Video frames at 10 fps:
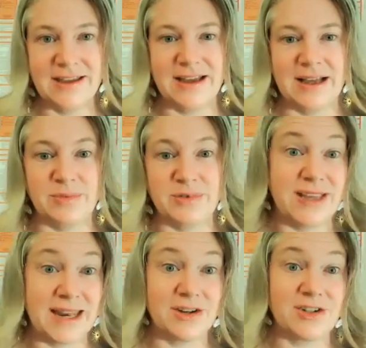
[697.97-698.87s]
So you
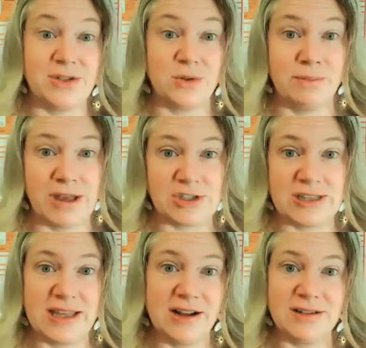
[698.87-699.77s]
can actually do a measure
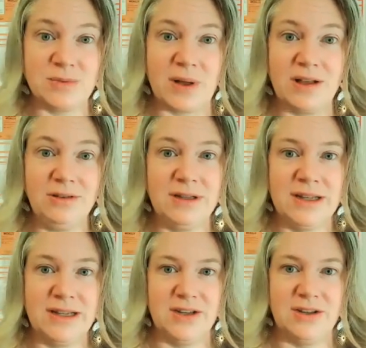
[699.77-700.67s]
there as well.
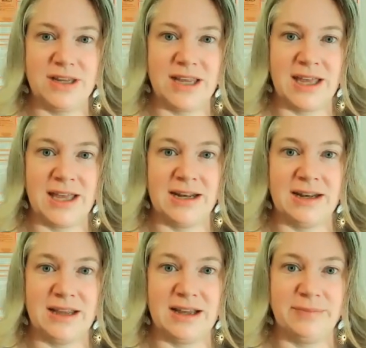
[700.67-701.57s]
You
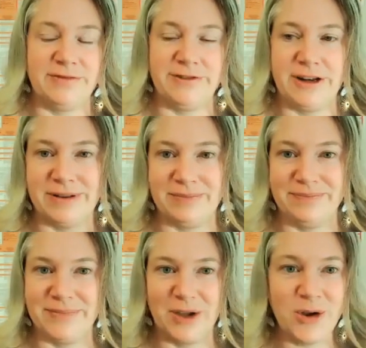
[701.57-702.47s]
can, for
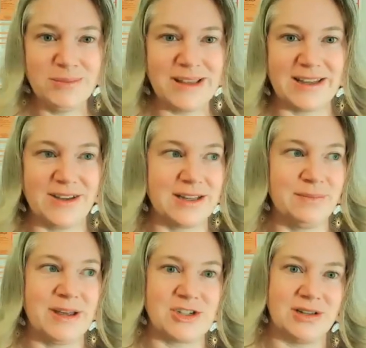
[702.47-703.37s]
anyone home, like you
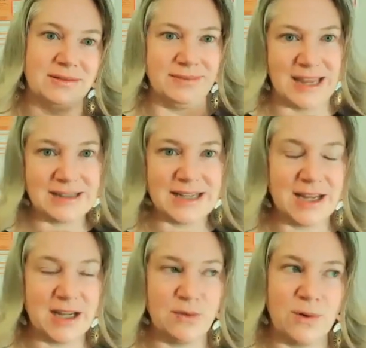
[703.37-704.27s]
can measure the
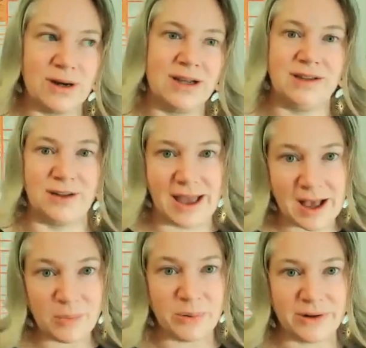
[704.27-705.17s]
intake of water, your
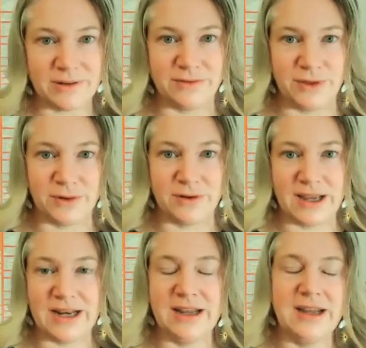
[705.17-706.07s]
output of
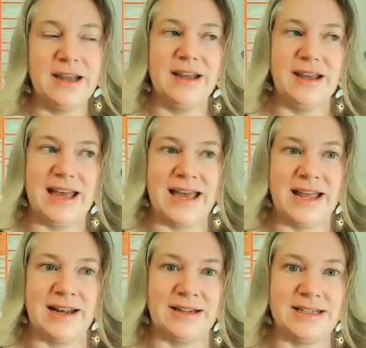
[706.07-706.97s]
urine,
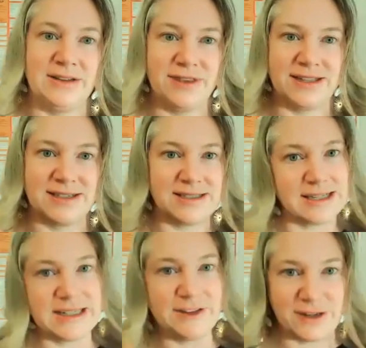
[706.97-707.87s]
and if there's a
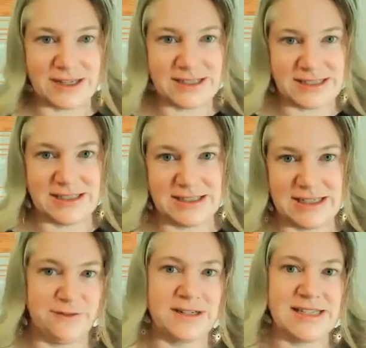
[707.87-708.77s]
significant
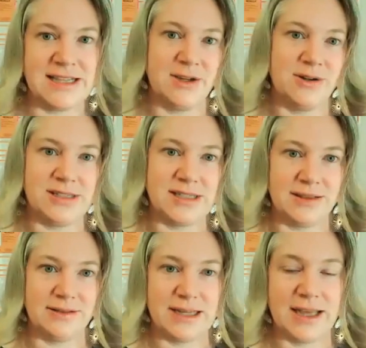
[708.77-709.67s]
difference in those,
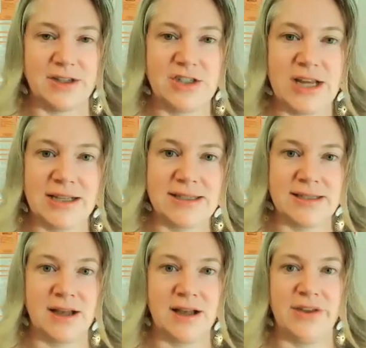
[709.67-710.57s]
then the
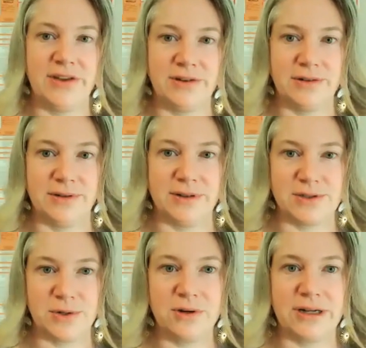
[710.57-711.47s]
chances are that you're
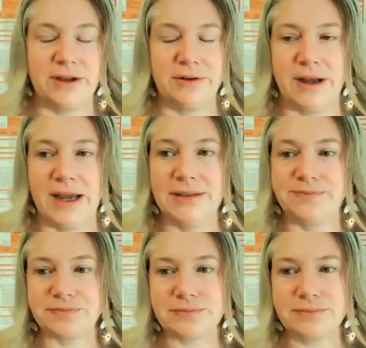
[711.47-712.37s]
storing it, right?
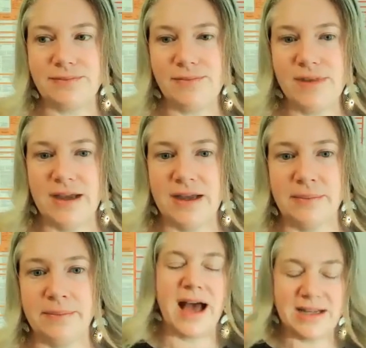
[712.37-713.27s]

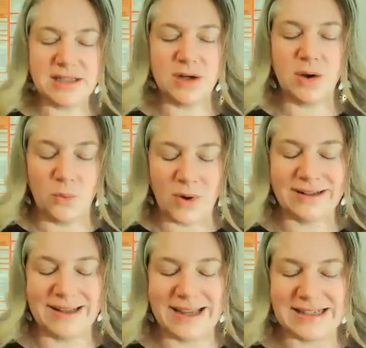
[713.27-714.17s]
Under
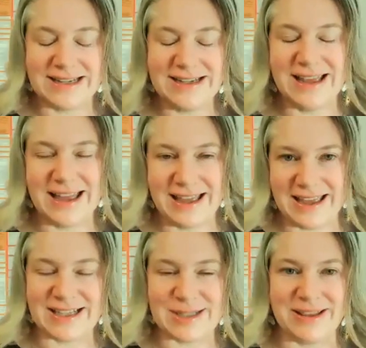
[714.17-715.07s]
1 liter
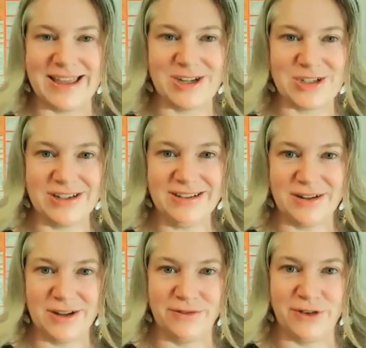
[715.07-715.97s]
expellation
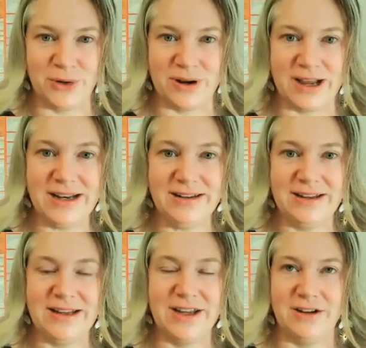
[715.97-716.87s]
of
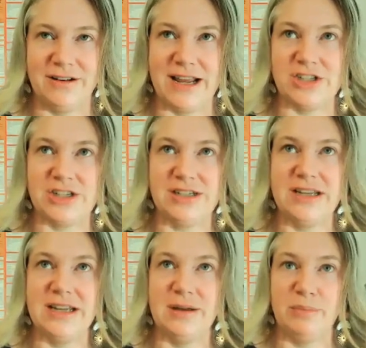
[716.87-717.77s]
urination
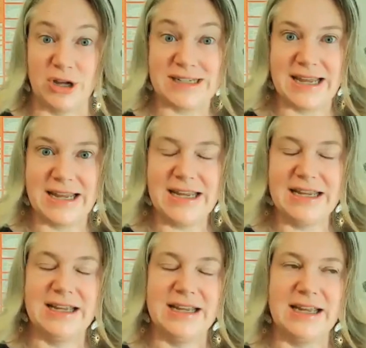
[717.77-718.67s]
per day
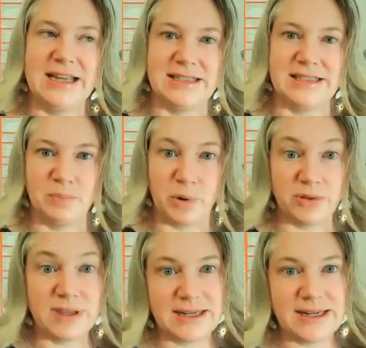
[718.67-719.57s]
is
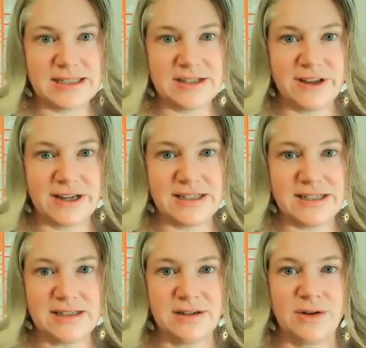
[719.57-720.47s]
both kidneys affected.